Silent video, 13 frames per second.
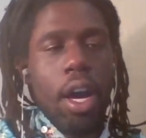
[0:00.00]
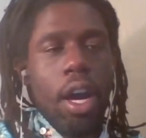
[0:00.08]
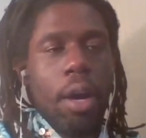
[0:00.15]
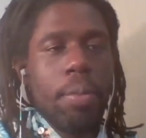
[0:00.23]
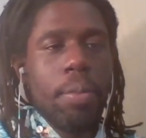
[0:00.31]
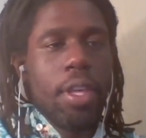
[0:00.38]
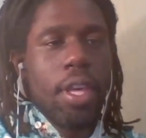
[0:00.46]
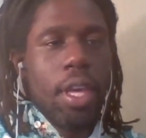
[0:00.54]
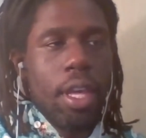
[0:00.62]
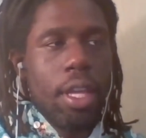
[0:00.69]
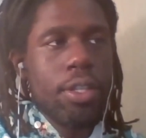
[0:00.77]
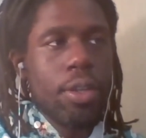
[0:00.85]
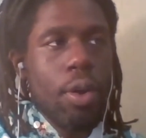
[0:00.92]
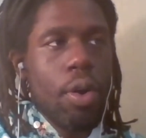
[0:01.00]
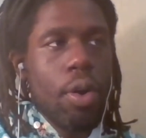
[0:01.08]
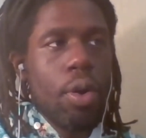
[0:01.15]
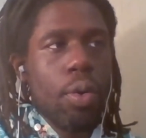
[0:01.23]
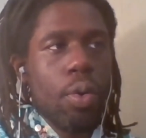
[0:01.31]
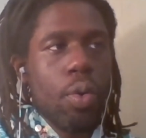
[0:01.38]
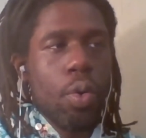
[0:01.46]
Kids are
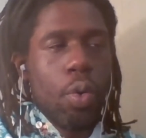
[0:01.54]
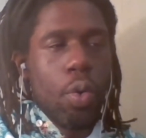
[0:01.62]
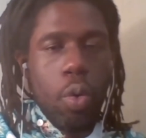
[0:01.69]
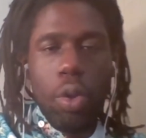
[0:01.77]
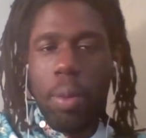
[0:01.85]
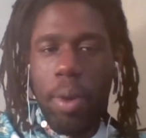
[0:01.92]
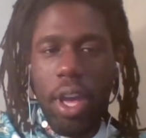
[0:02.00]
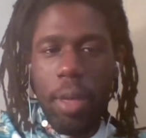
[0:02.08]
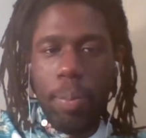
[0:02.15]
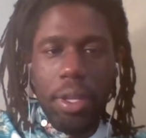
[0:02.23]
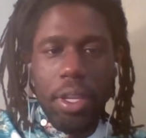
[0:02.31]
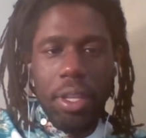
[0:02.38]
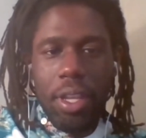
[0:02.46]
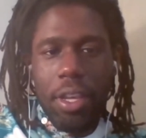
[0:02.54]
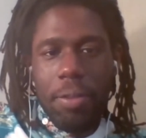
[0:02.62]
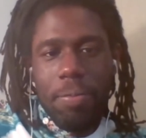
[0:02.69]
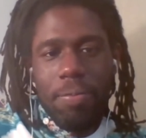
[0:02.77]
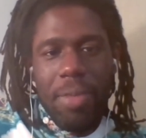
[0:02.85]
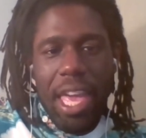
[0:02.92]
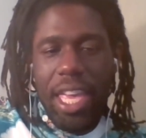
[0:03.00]
cool in my opinion. Like
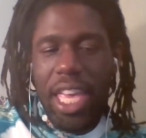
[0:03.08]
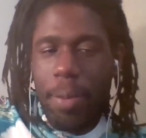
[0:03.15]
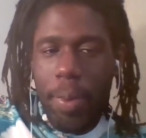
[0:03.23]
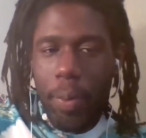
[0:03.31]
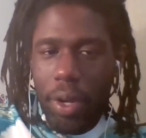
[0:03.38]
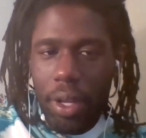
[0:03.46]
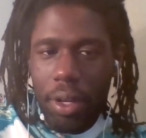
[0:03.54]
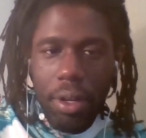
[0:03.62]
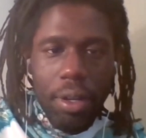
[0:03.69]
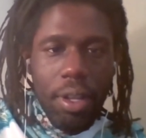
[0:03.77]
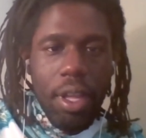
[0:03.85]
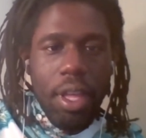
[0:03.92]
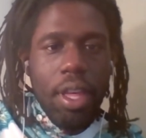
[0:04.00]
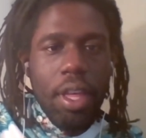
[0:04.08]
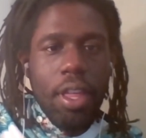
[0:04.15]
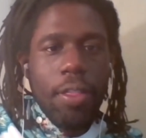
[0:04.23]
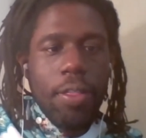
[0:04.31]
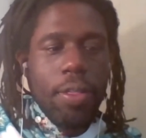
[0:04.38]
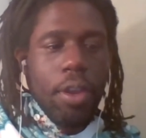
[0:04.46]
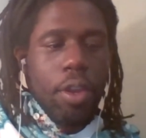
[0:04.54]
they keep it real,
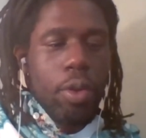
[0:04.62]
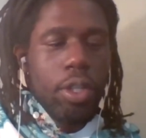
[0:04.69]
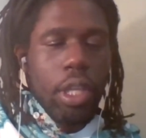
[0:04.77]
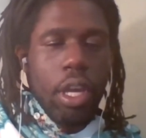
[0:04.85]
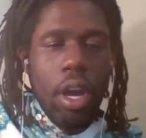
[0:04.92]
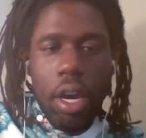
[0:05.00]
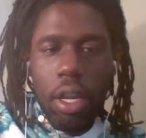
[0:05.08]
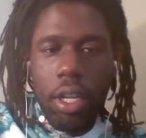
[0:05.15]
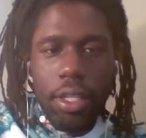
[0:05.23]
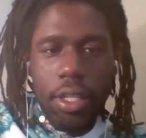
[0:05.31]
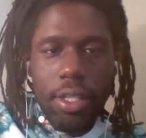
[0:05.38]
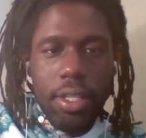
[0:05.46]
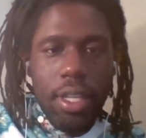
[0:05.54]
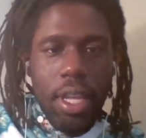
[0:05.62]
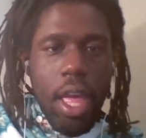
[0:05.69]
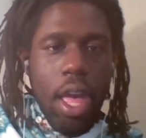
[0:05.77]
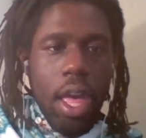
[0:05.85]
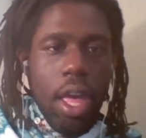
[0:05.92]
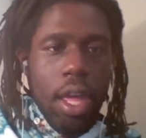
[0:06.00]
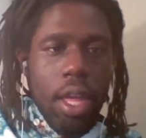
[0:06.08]
they're usually honest,
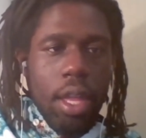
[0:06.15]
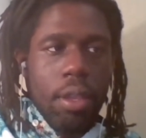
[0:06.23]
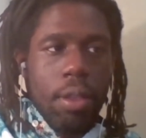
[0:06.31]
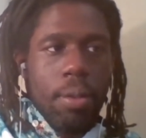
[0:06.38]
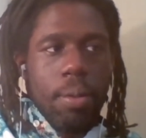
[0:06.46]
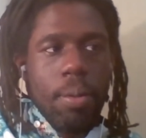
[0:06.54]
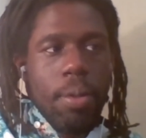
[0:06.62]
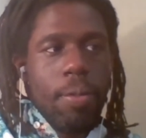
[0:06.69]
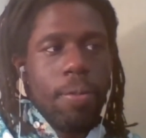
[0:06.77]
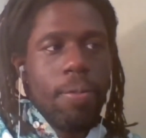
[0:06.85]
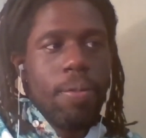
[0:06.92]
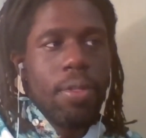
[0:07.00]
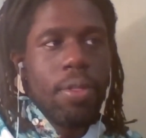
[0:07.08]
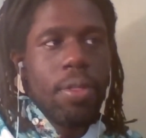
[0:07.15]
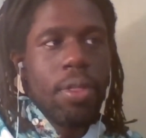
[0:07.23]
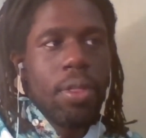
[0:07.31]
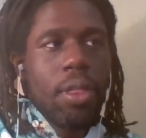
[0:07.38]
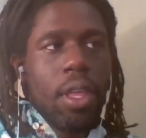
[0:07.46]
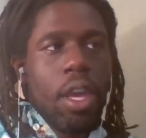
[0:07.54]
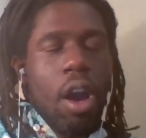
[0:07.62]
and
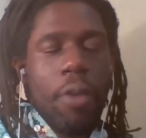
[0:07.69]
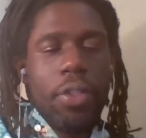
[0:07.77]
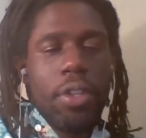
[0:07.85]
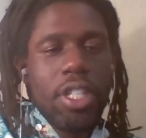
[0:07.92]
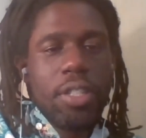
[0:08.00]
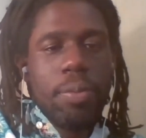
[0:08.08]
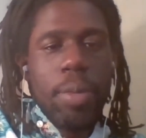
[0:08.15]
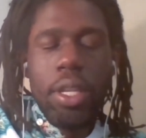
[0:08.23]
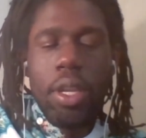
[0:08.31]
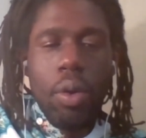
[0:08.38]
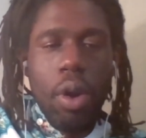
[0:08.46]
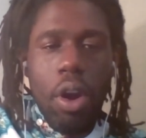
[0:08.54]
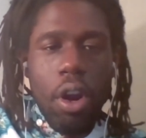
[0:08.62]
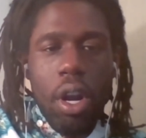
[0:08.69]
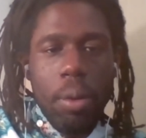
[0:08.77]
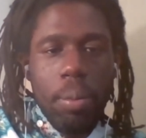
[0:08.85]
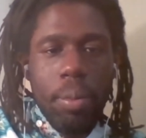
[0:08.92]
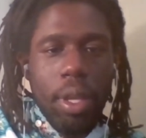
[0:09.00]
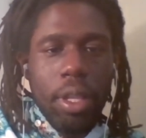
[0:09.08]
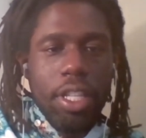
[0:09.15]
they often just mean no harm,
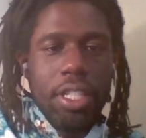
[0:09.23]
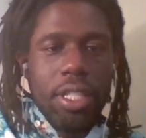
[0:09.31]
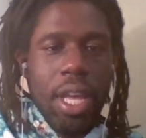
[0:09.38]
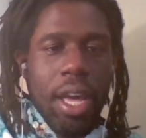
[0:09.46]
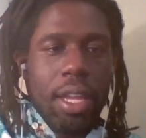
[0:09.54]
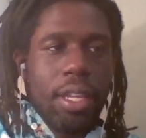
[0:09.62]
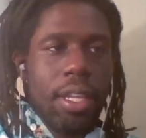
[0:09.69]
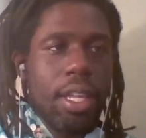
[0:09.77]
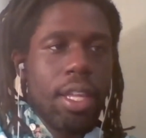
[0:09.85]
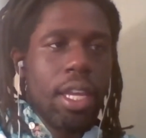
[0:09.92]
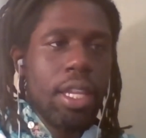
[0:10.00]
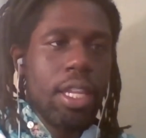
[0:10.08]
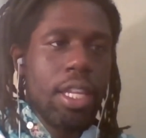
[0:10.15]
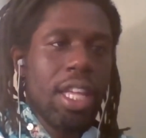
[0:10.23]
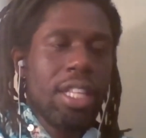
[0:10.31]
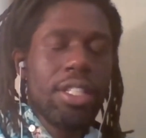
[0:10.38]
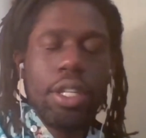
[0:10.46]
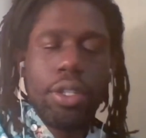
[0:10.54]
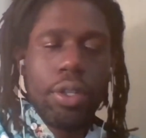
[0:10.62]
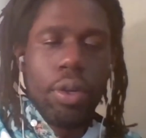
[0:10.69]
at least not any
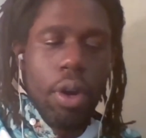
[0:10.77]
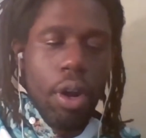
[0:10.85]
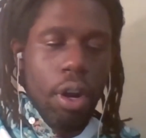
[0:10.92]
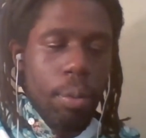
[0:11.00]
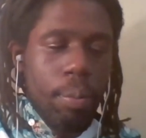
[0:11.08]
intentional harm.